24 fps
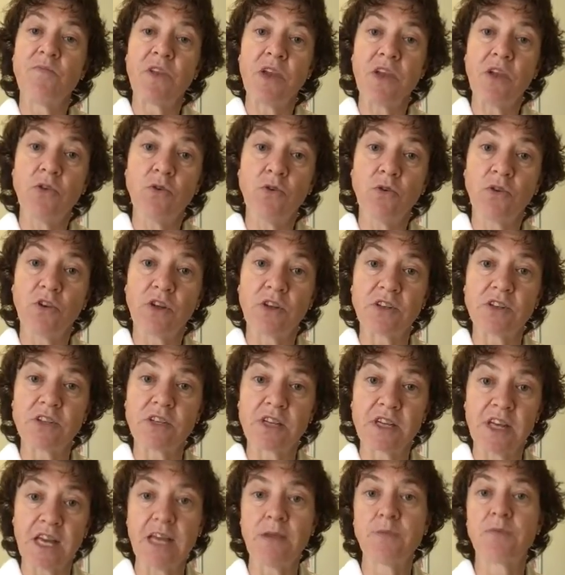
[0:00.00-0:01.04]
in order
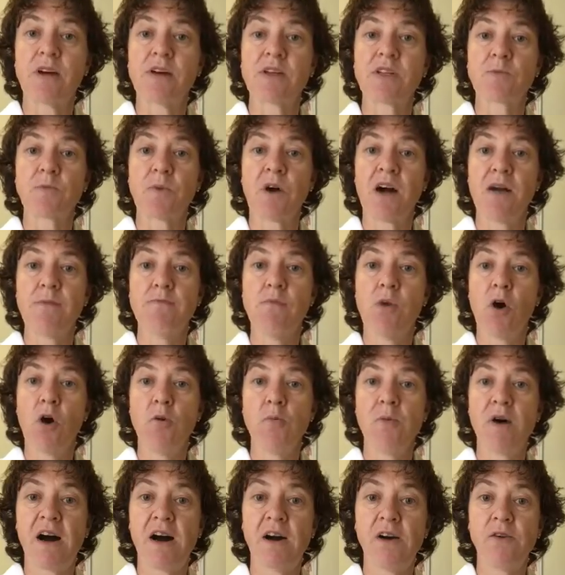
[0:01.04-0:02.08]
to keep that spine
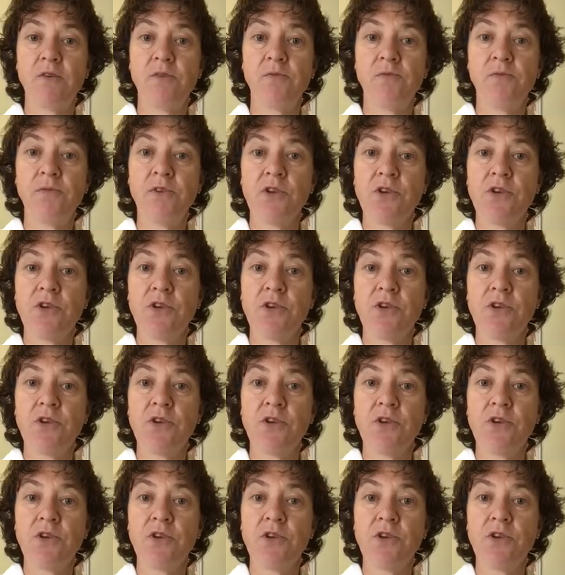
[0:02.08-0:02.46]
mobile.